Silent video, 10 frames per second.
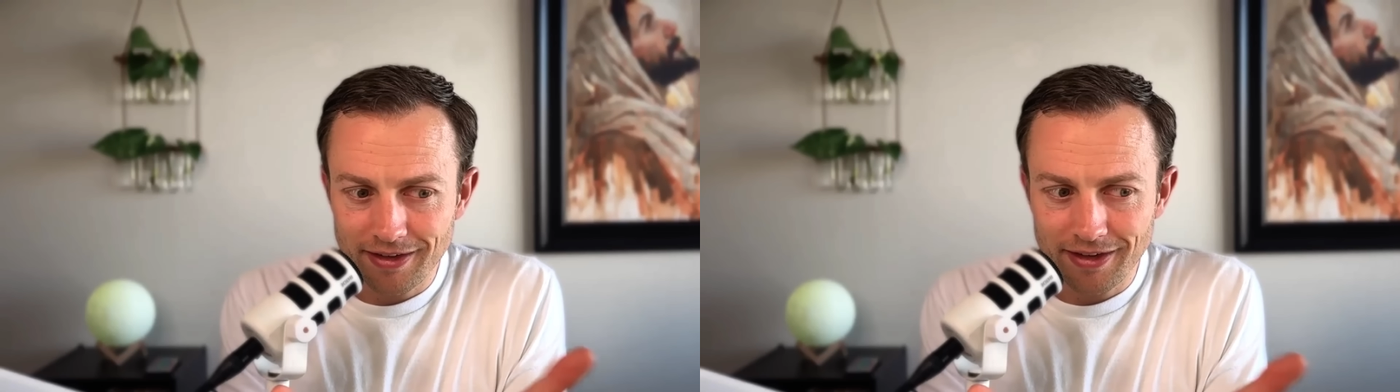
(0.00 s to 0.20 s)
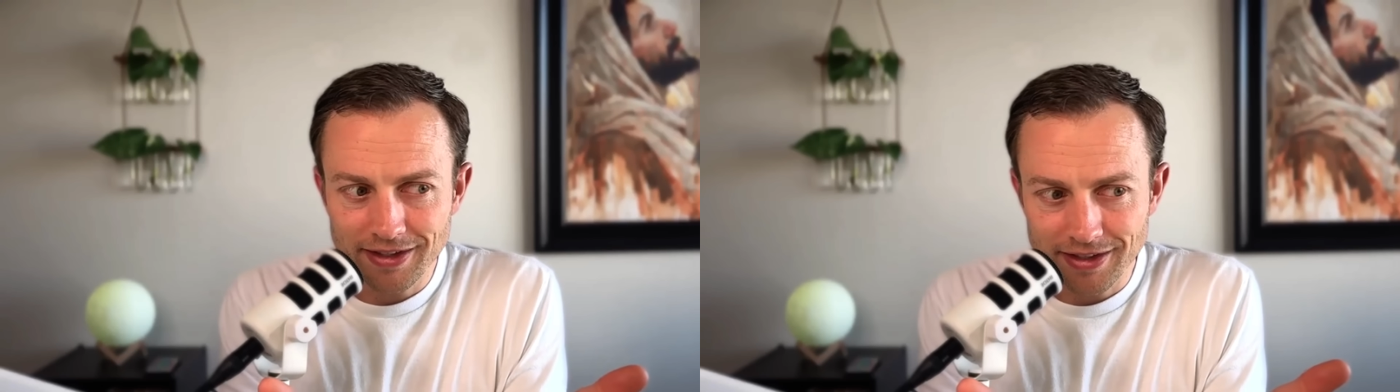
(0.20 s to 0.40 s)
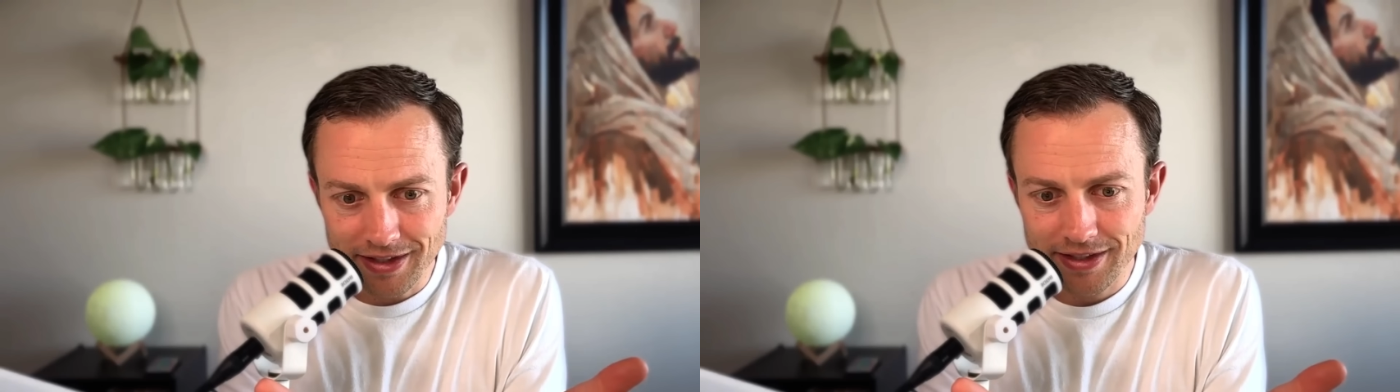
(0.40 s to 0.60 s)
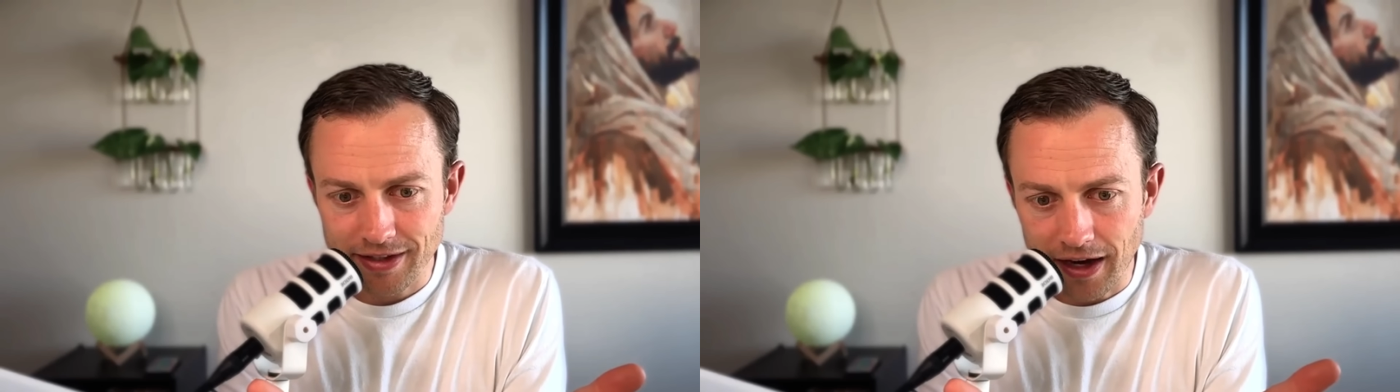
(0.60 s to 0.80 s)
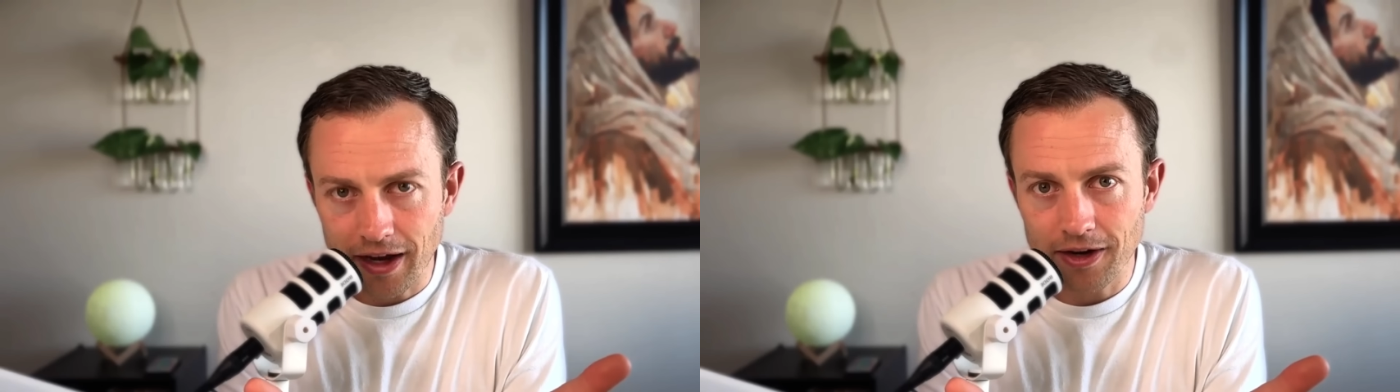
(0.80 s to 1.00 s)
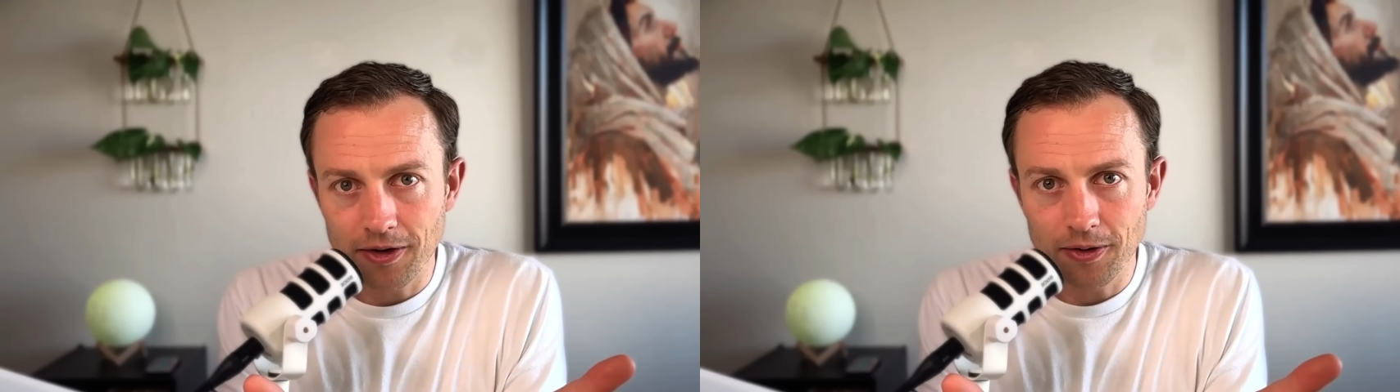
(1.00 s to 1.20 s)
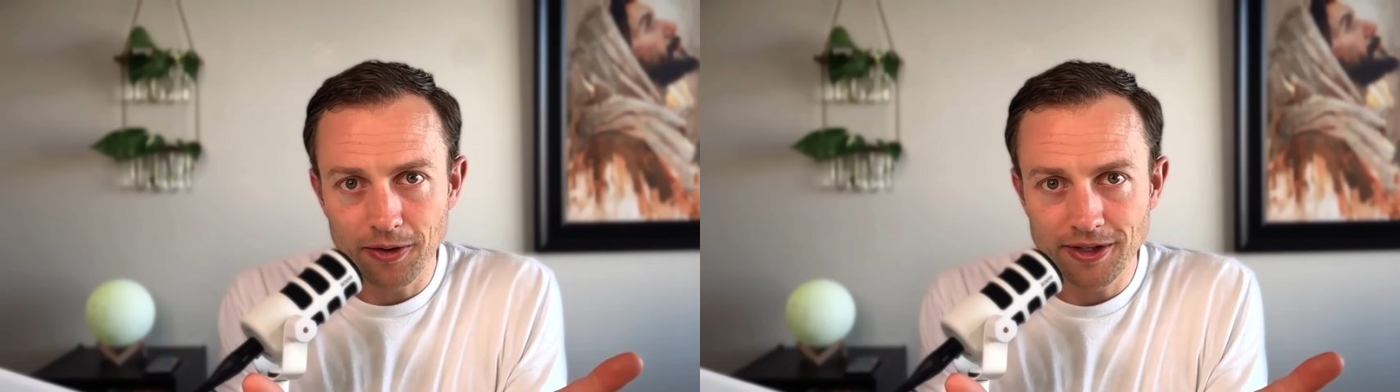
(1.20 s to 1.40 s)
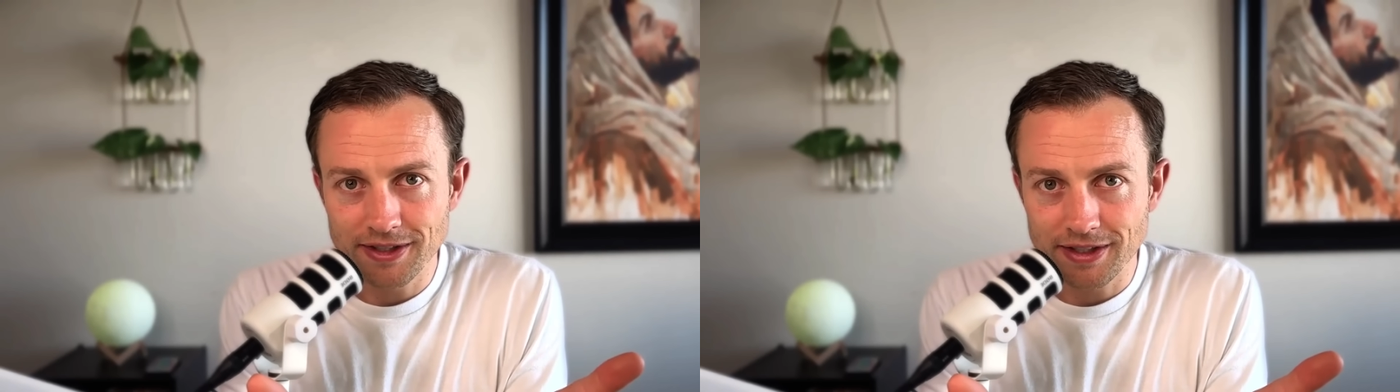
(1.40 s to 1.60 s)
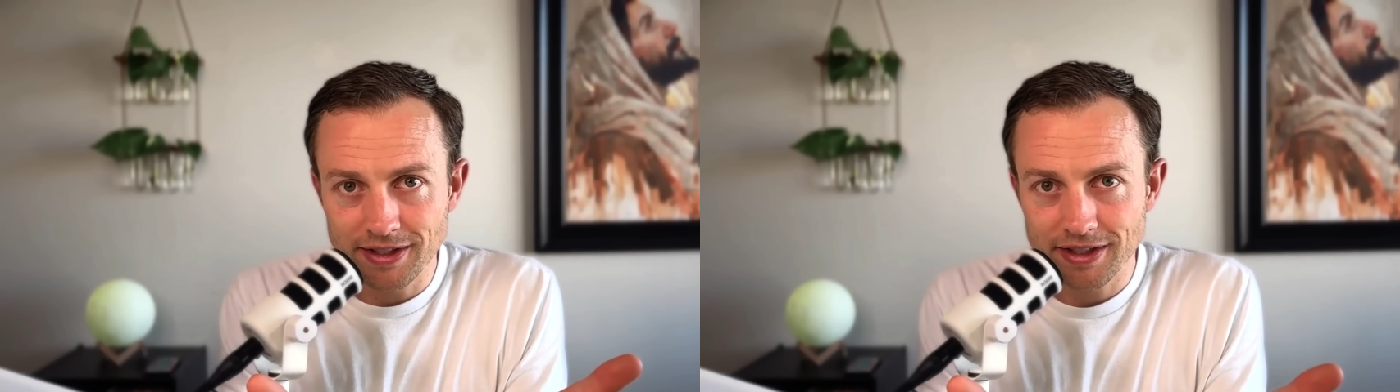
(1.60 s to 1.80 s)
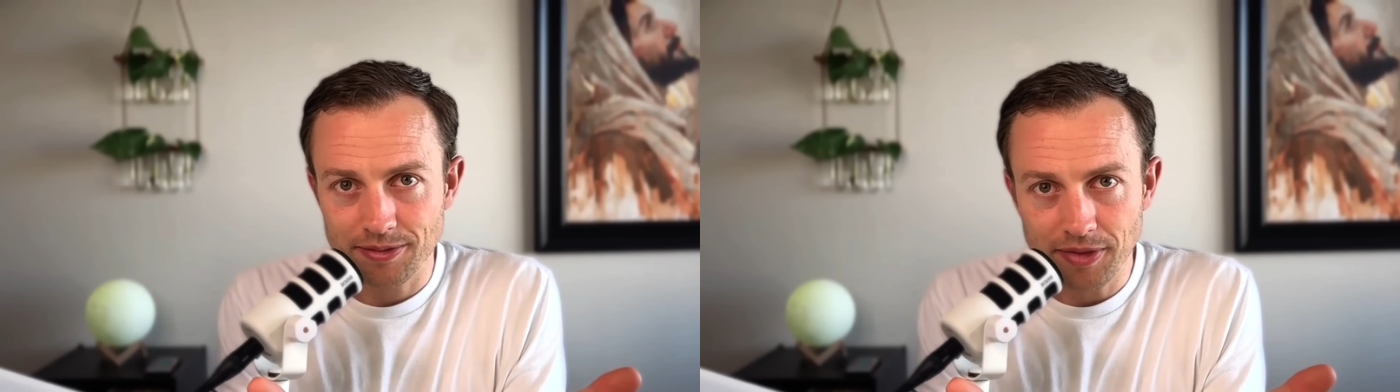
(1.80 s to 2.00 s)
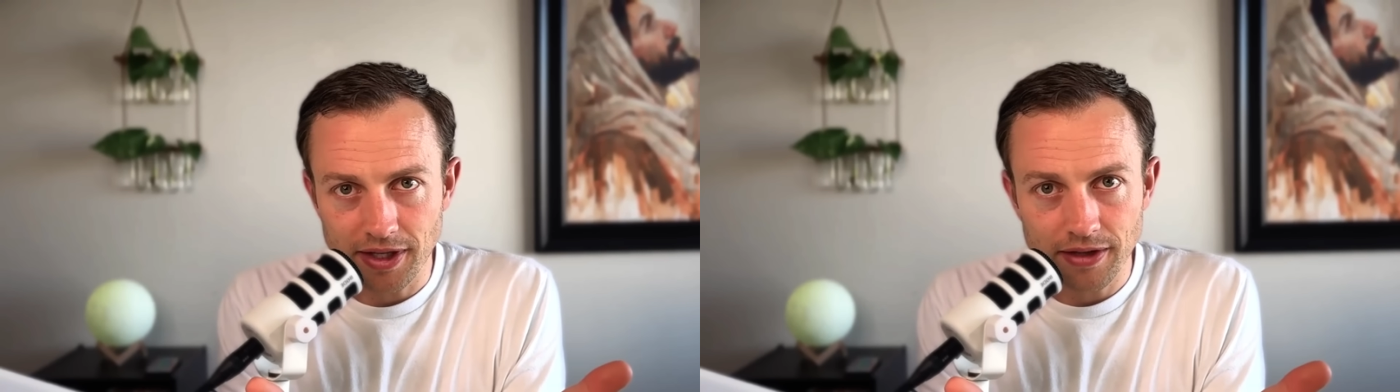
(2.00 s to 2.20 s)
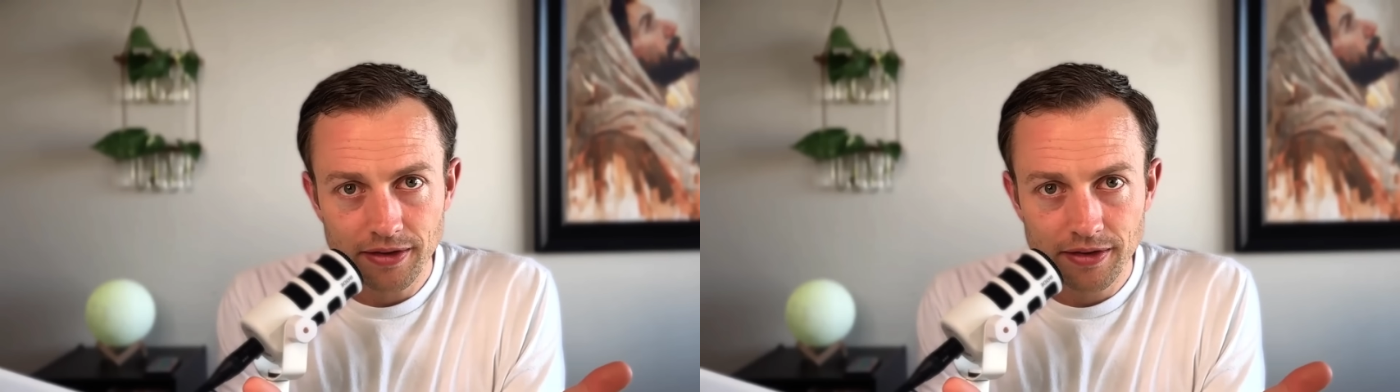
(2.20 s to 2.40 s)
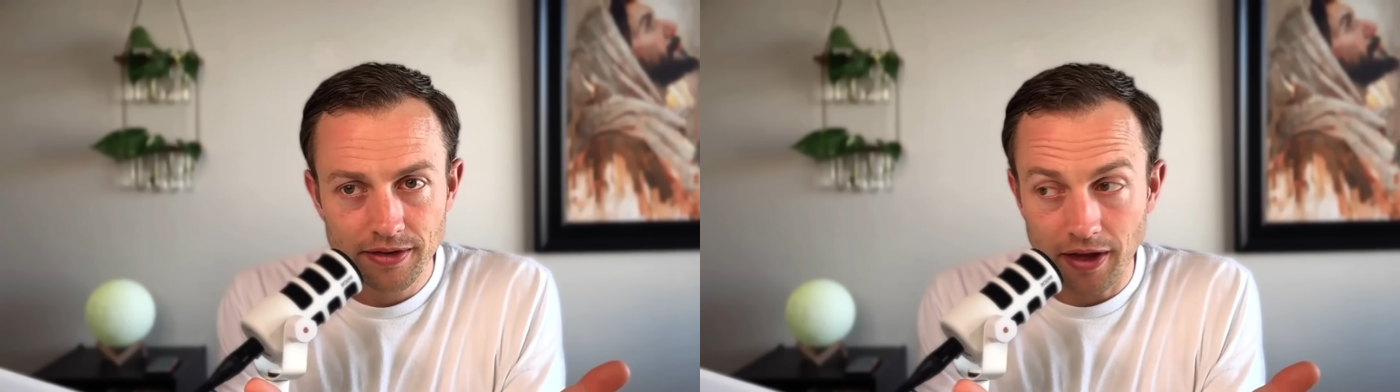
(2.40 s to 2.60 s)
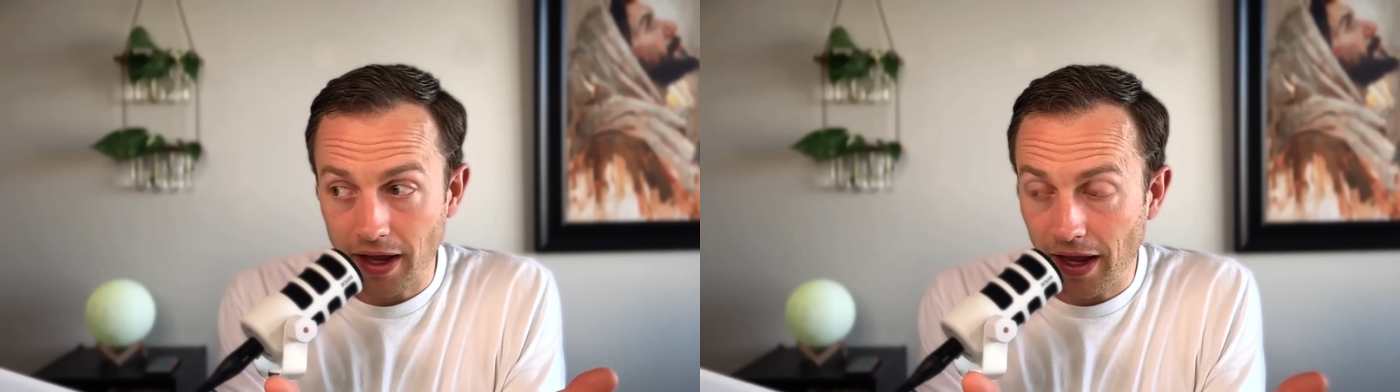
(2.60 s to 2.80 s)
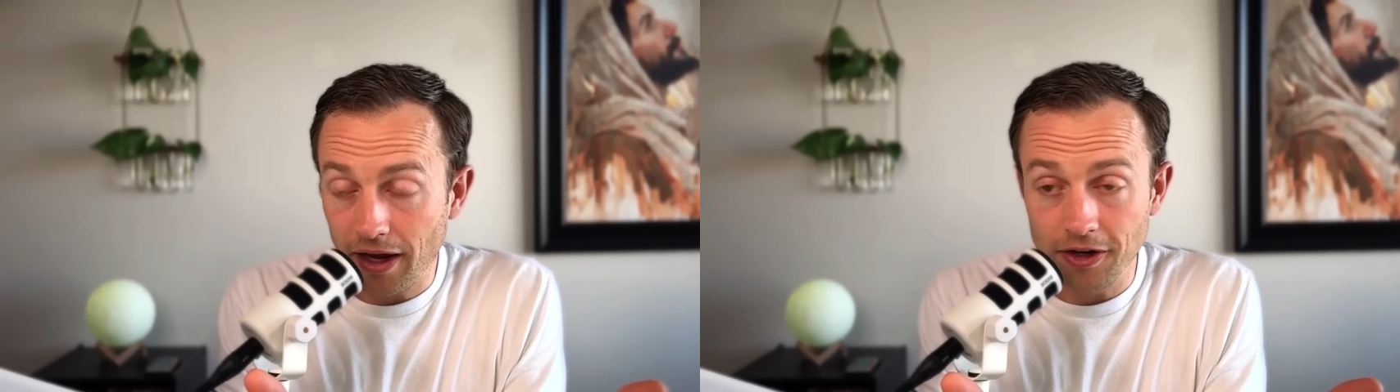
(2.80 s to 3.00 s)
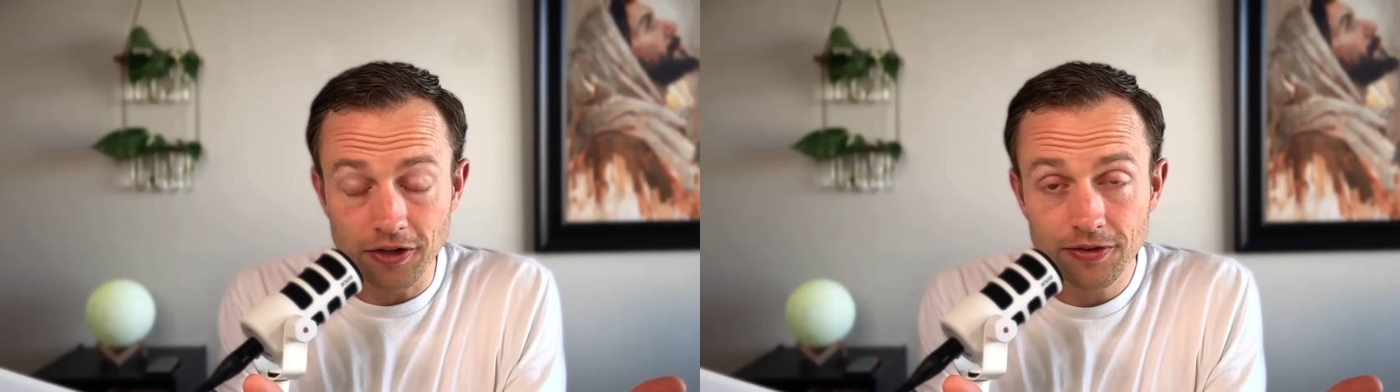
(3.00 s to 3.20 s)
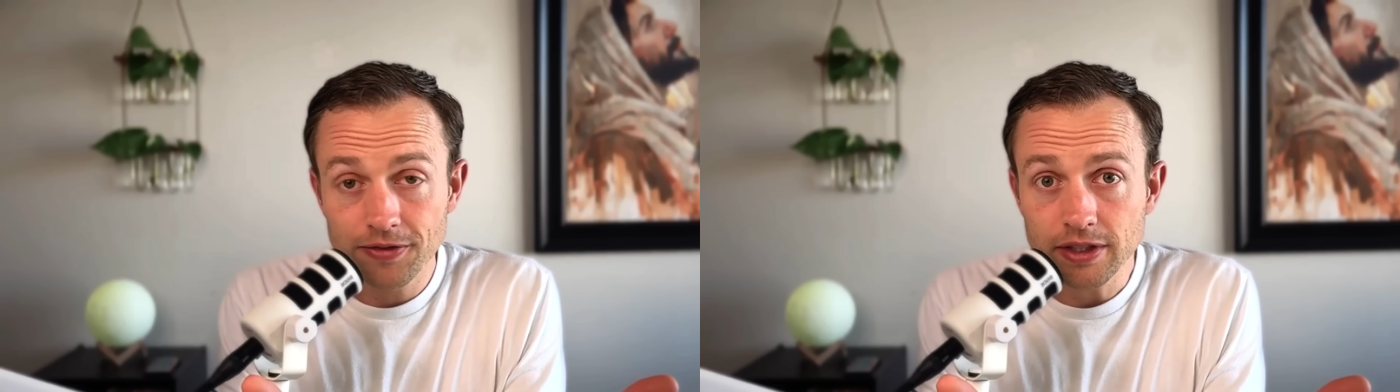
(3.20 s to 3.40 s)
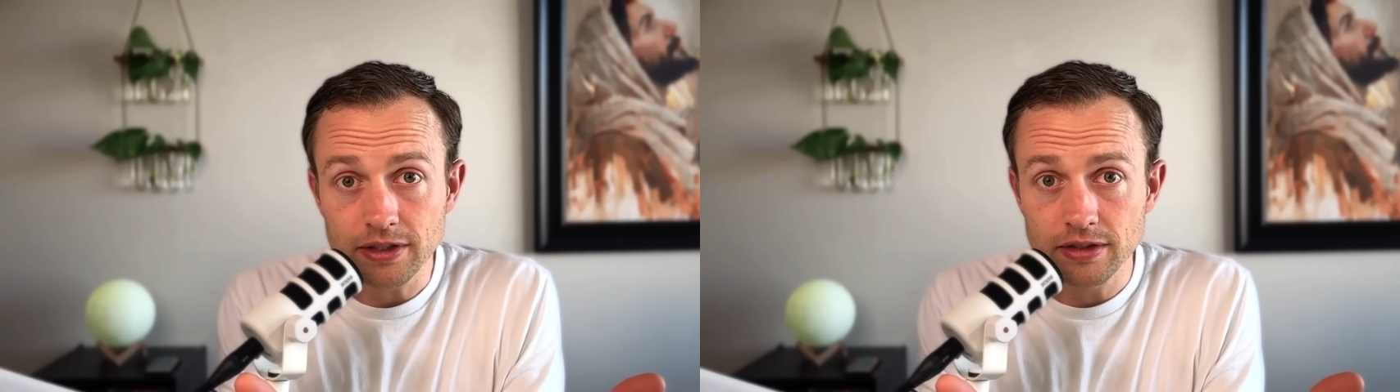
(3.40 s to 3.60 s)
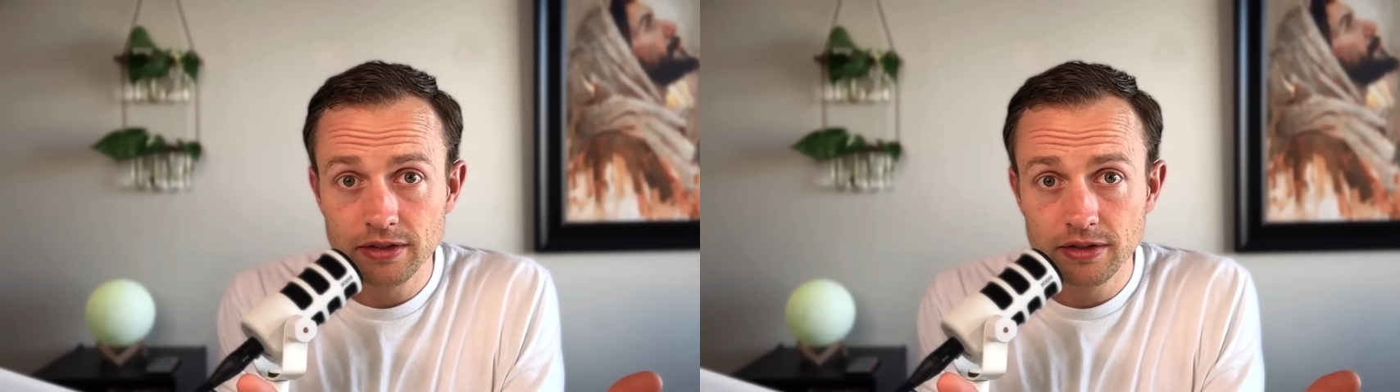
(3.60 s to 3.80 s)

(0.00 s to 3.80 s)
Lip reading: "Is this God or is it just me?" how do you feel?